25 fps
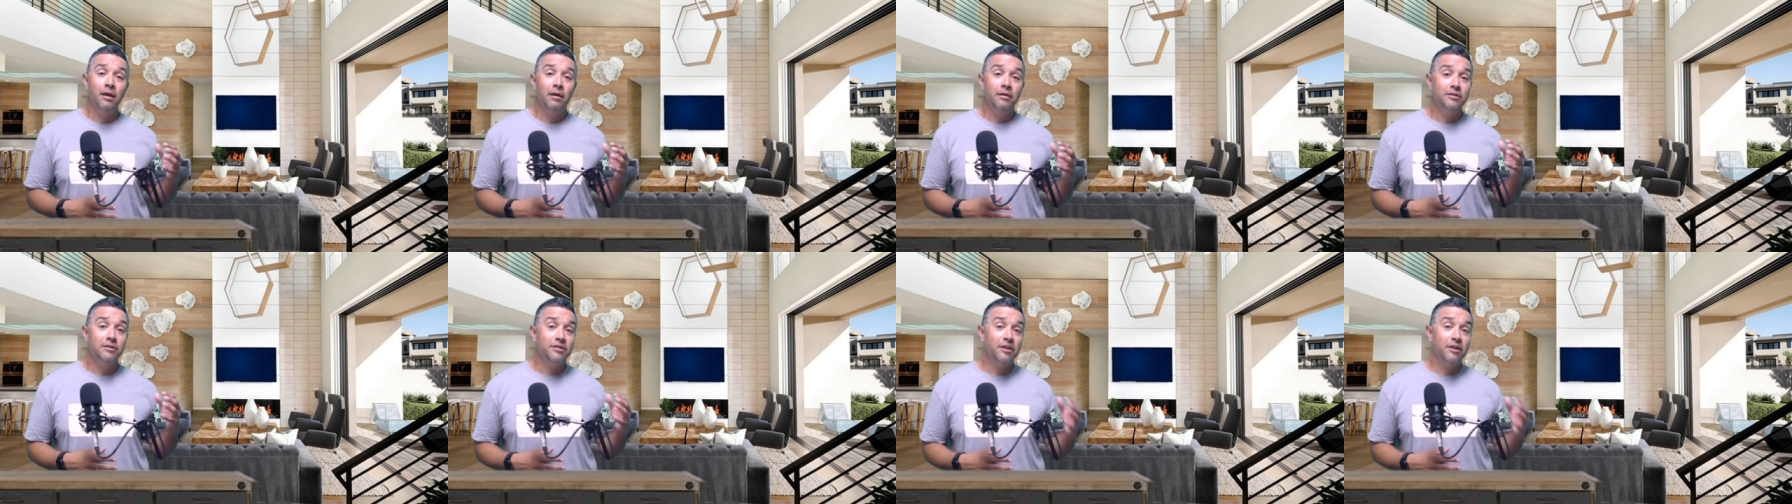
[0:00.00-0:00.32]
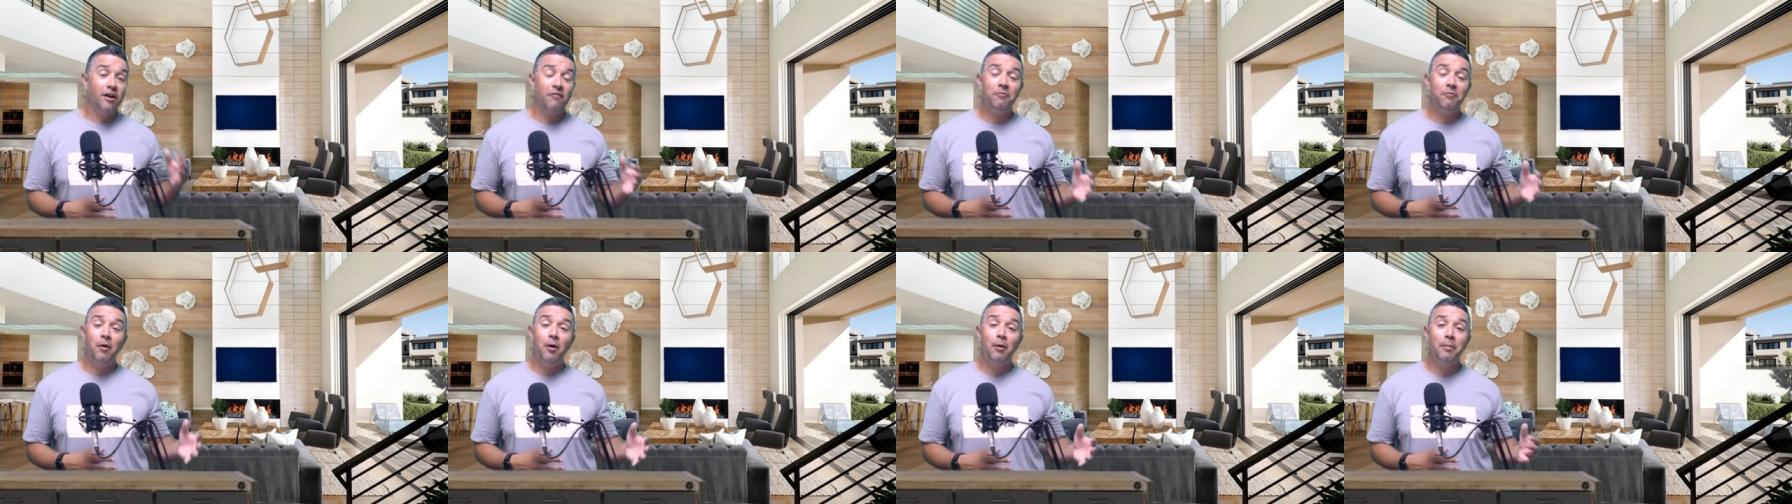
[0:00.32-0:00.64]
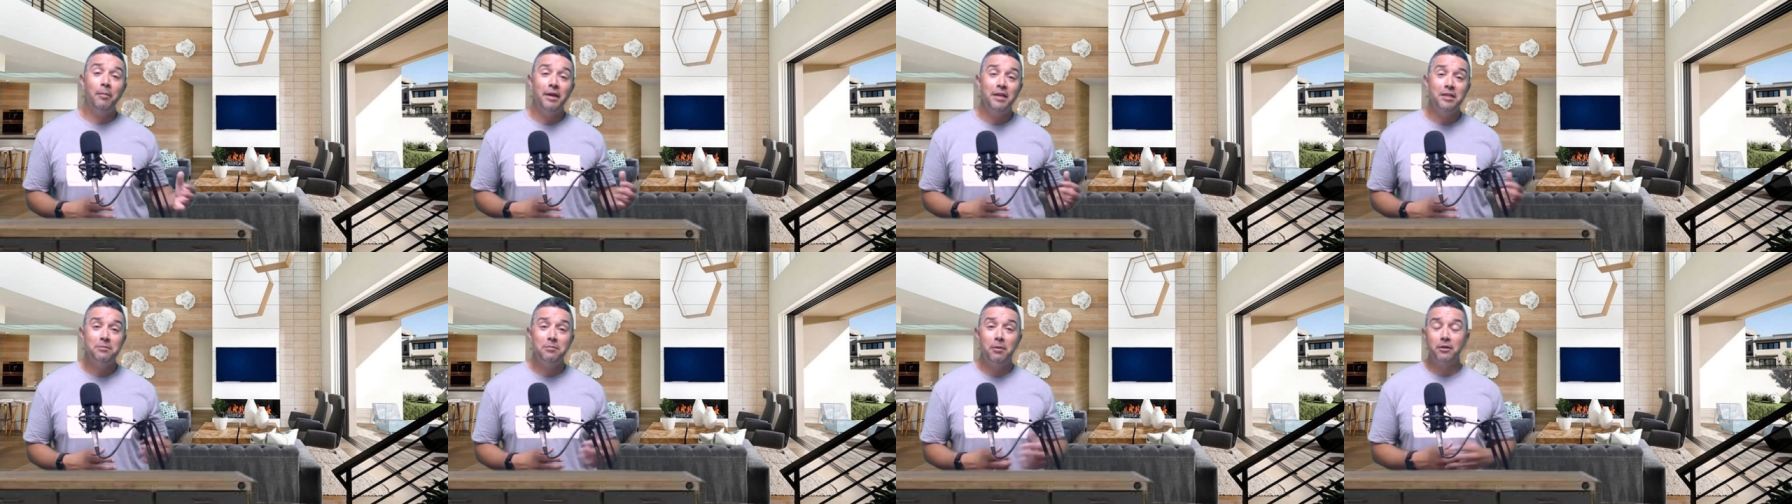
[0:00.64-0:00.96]
softball,
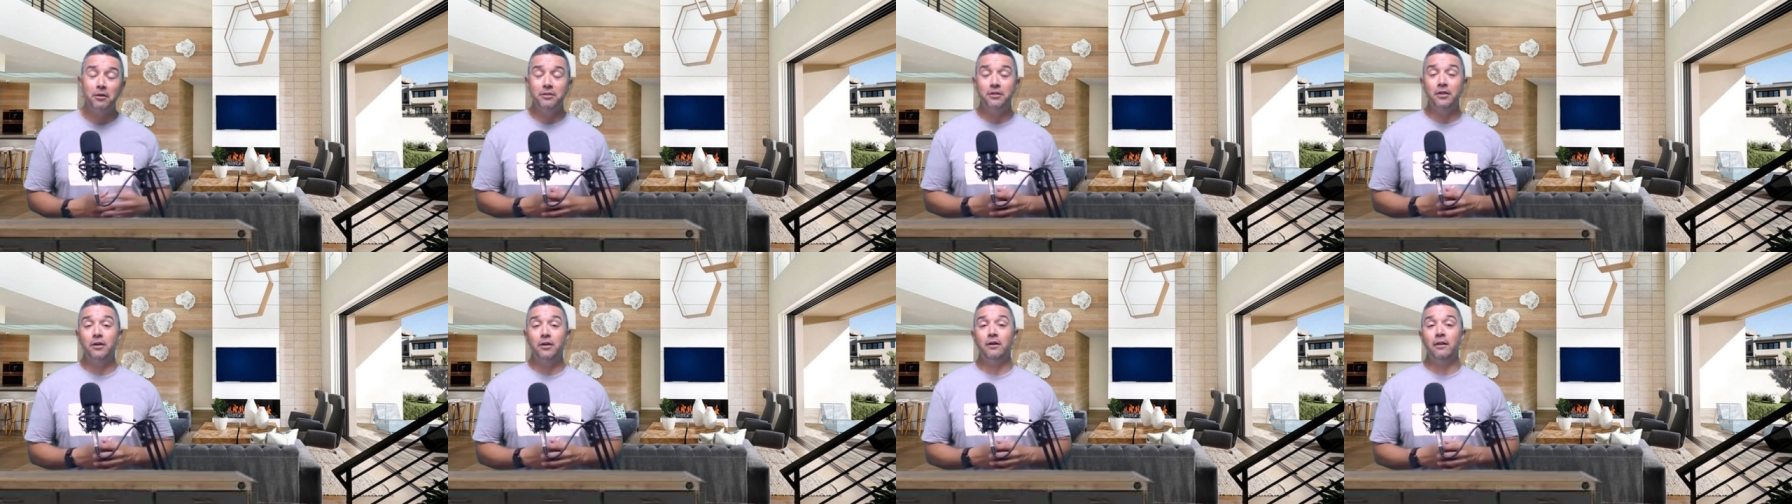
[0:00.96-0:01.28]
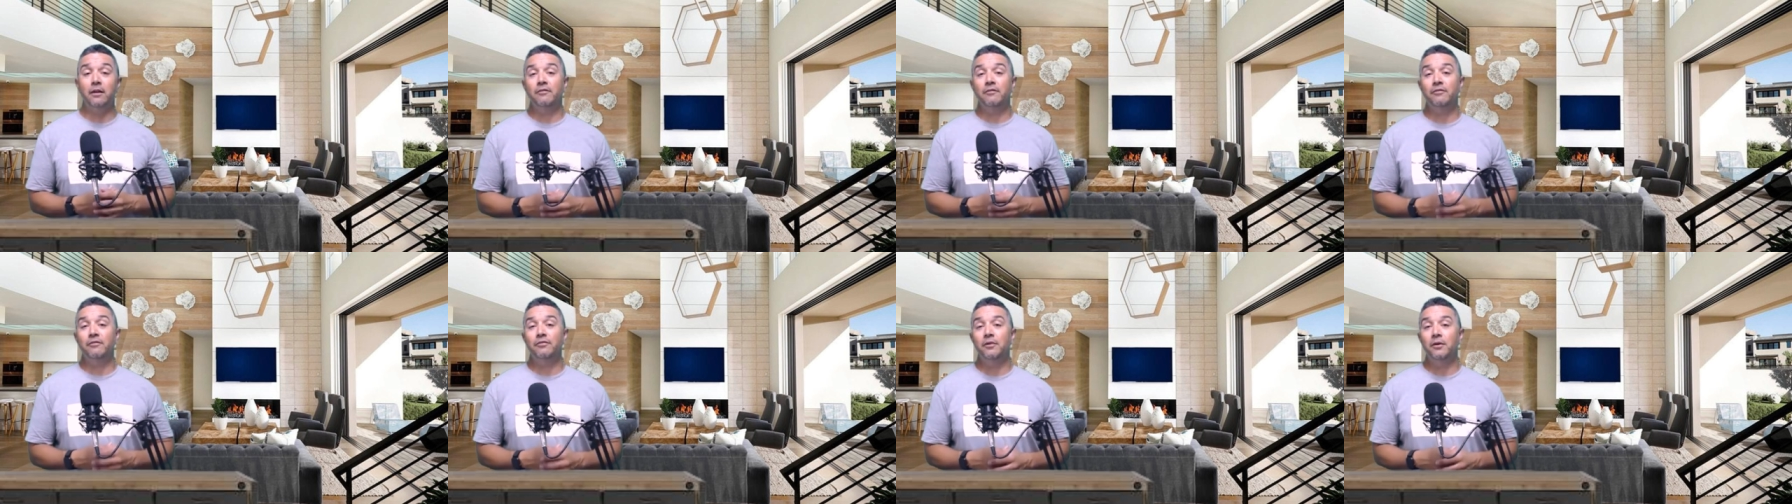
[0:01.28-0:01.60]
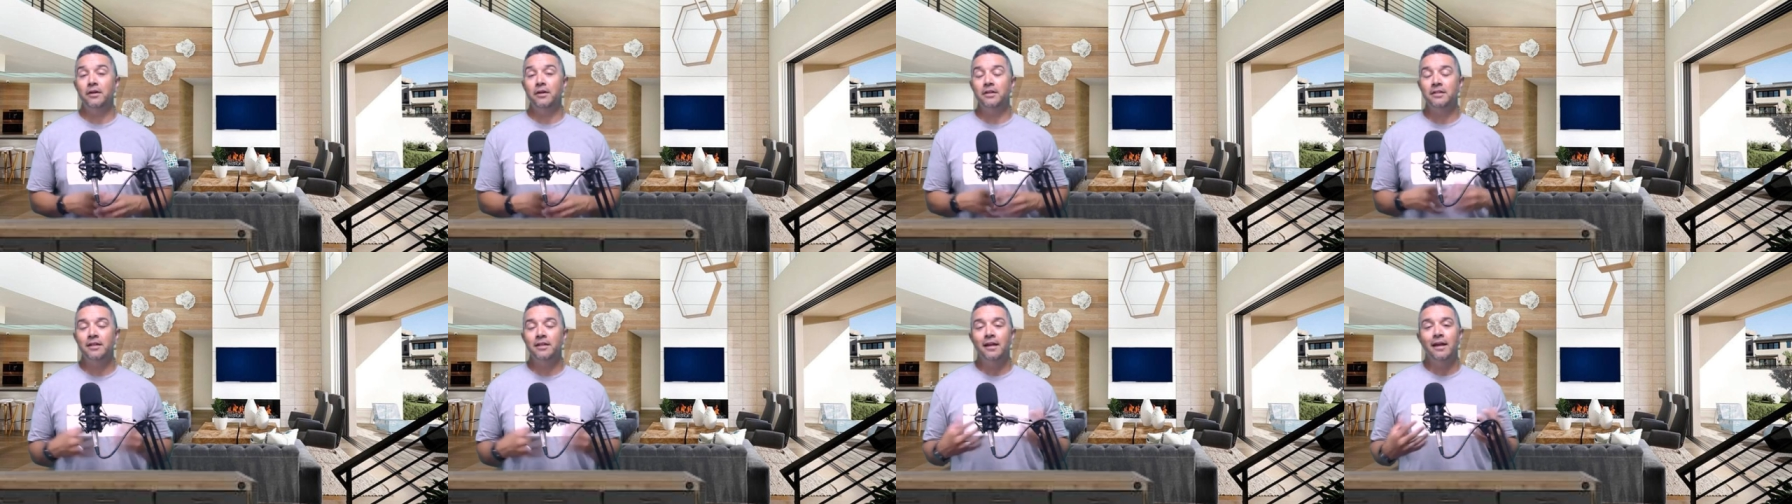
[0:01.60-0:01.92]
baseball, dirt on the
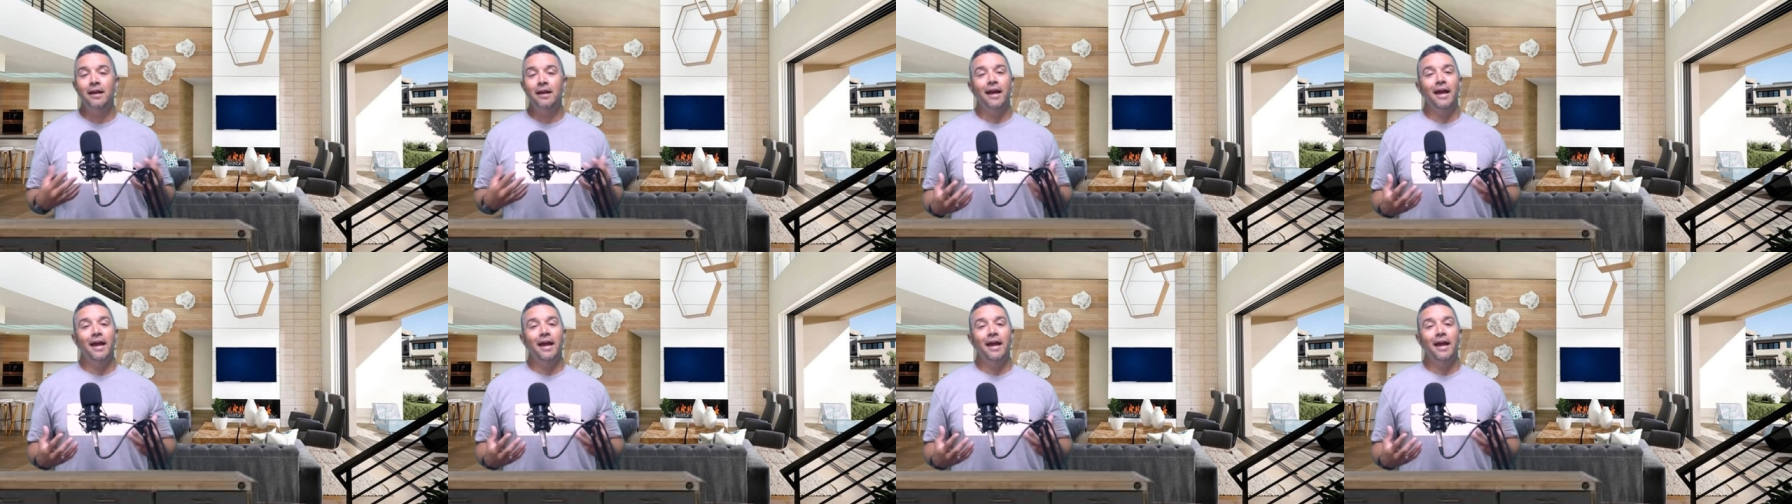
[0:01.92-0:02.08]
floors